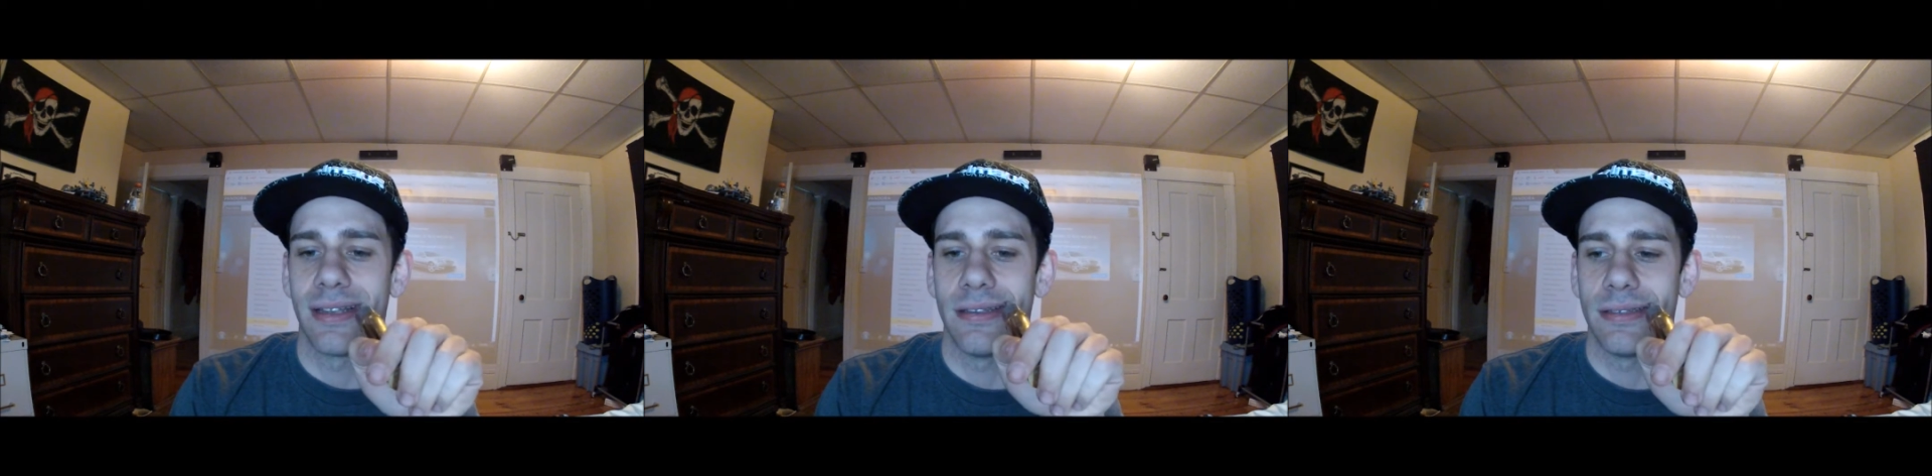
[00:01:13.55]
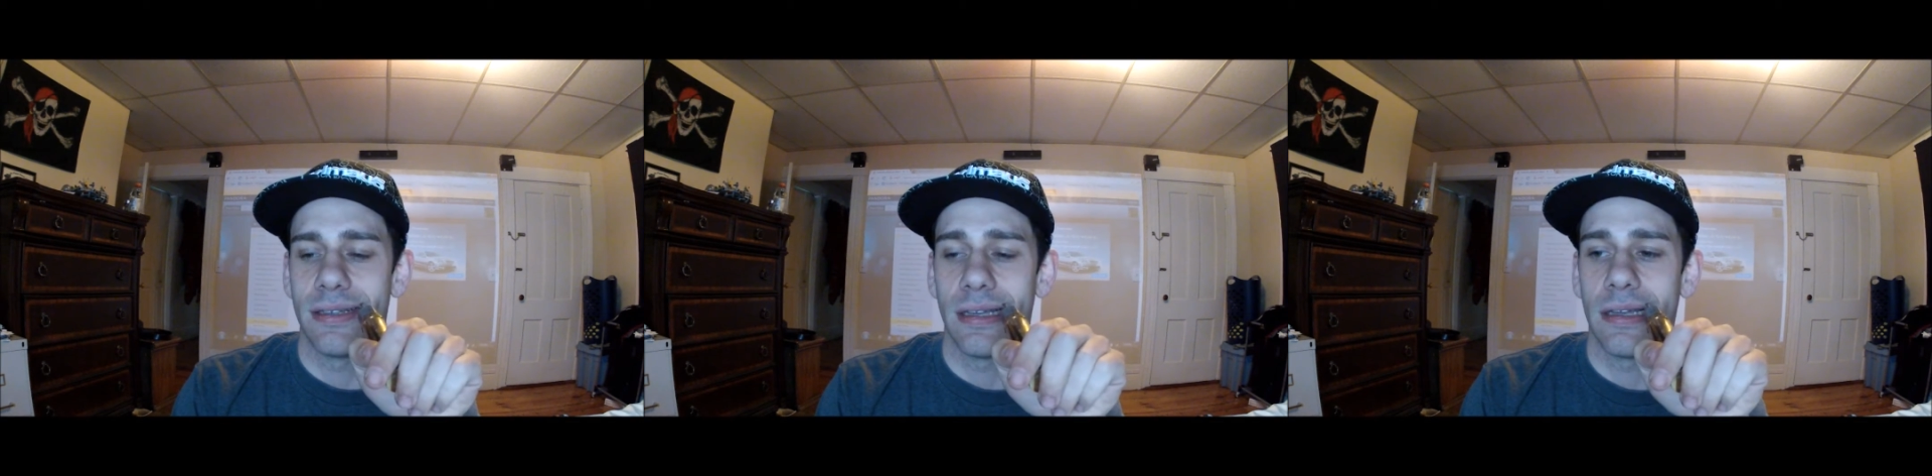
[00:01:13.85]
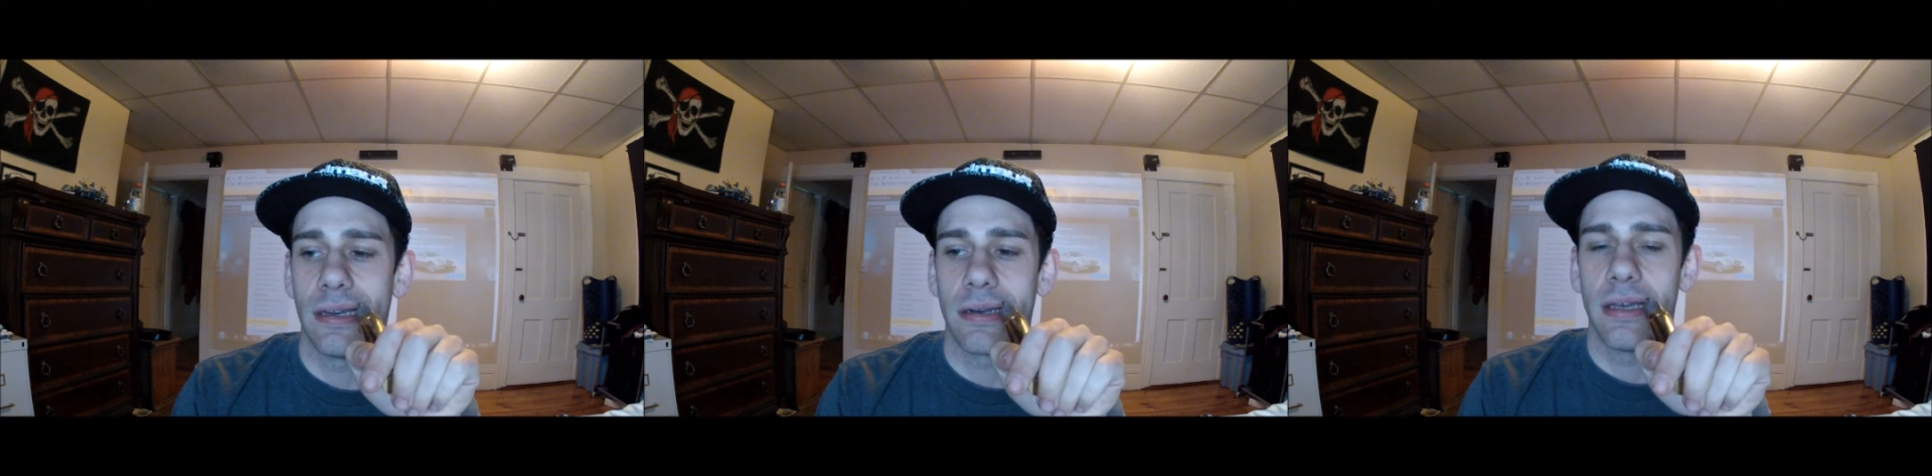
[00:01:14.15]
is
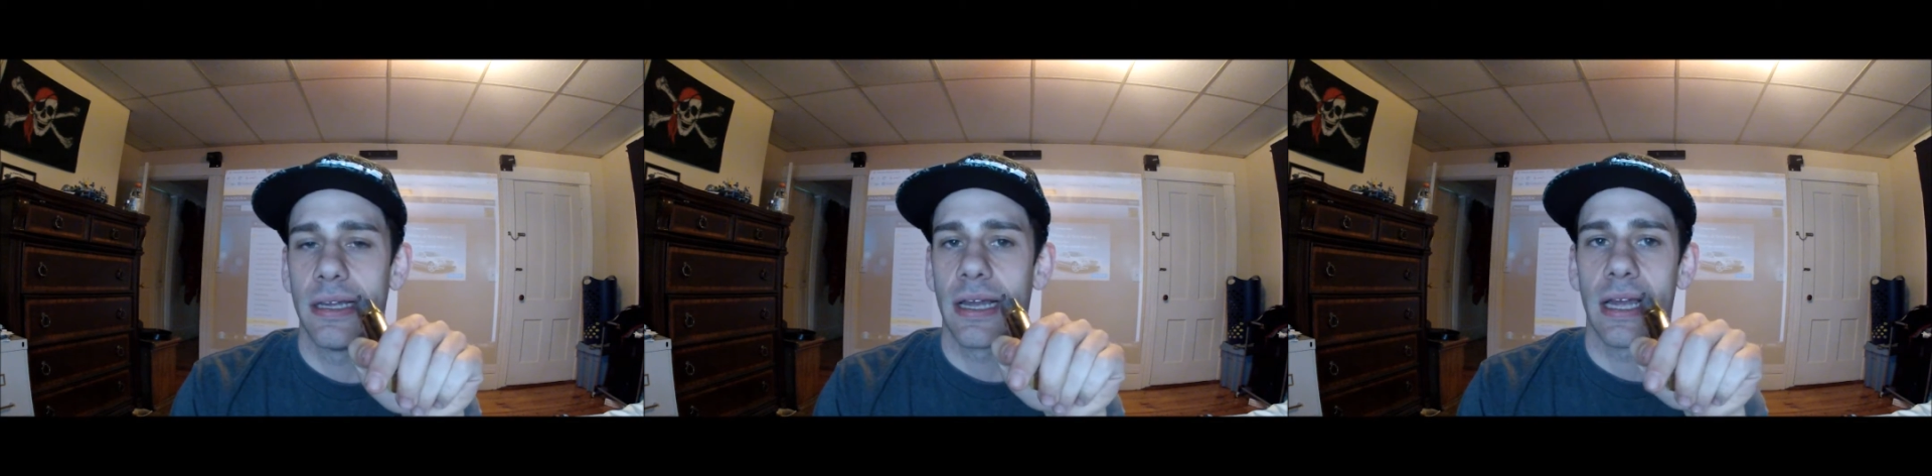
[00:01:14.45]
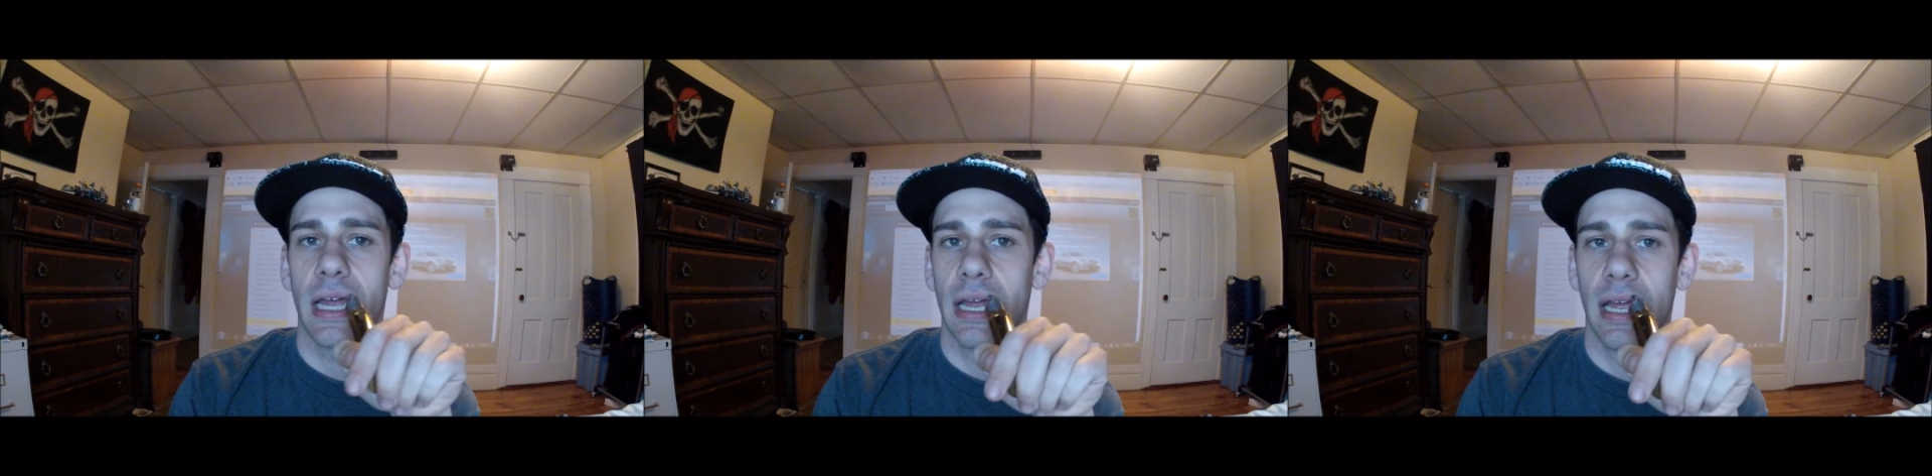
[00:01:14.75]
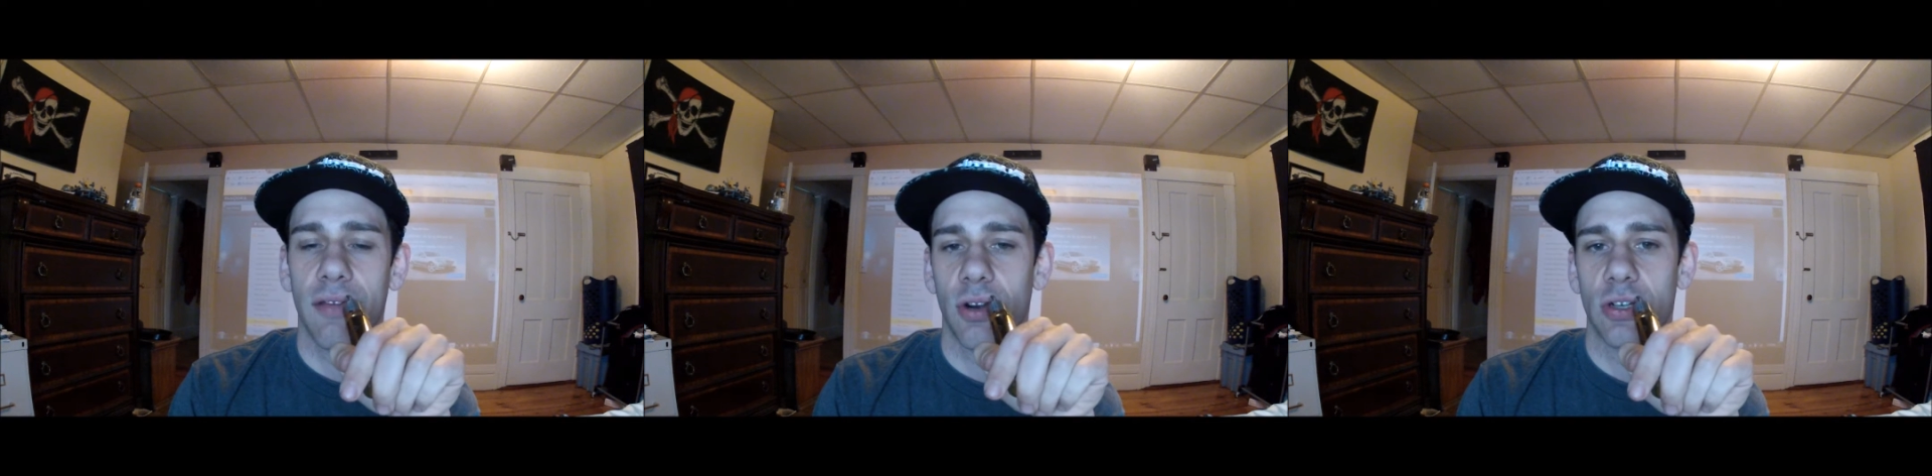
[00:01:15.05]
it
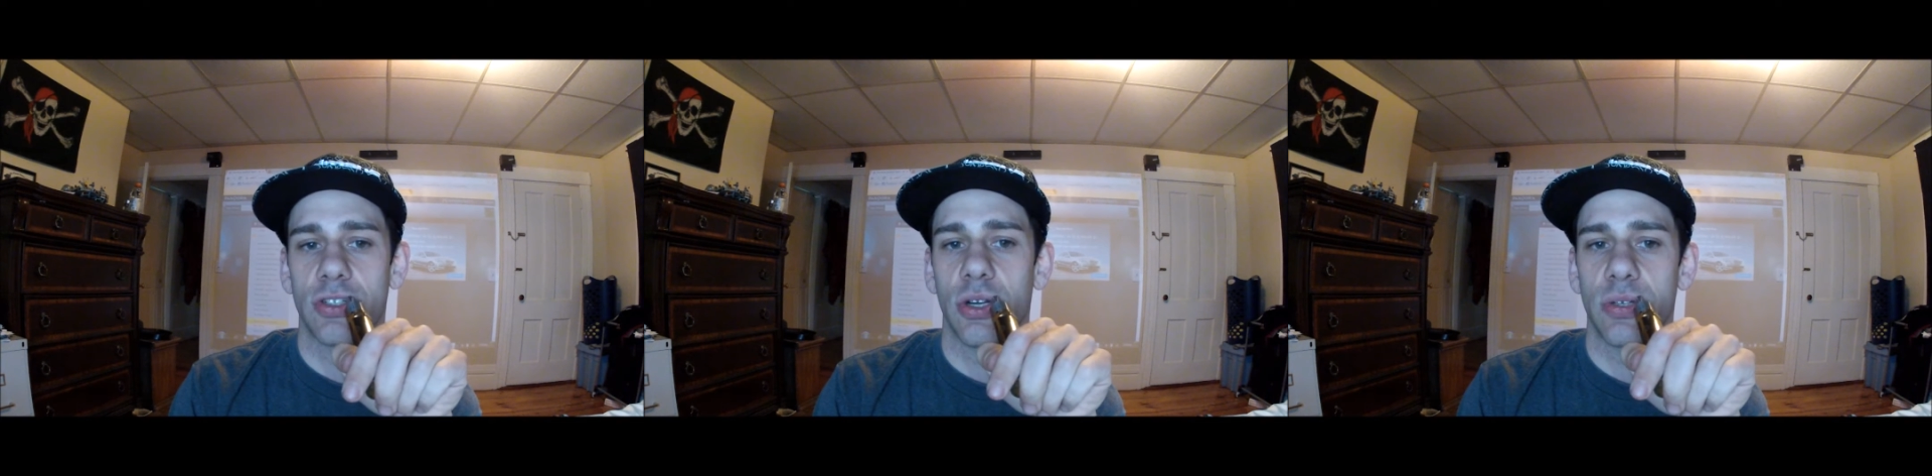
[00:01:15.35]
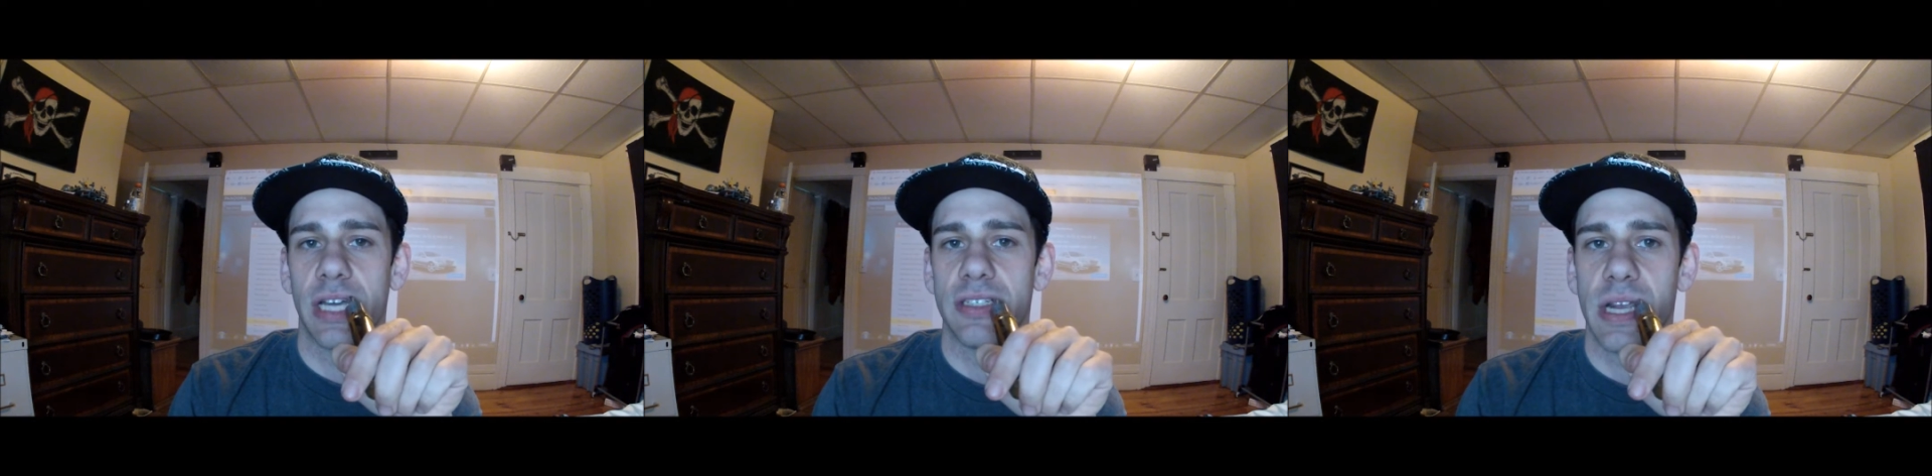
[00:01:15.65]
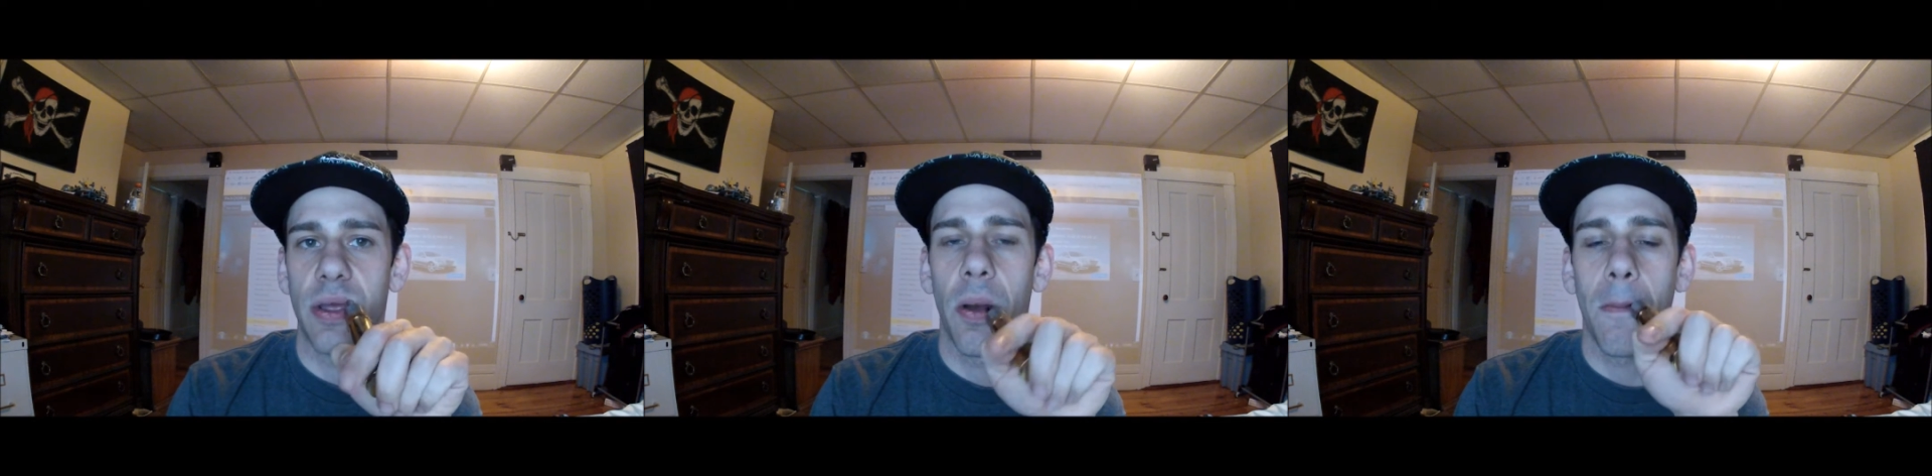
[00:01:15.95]
ever so tasty.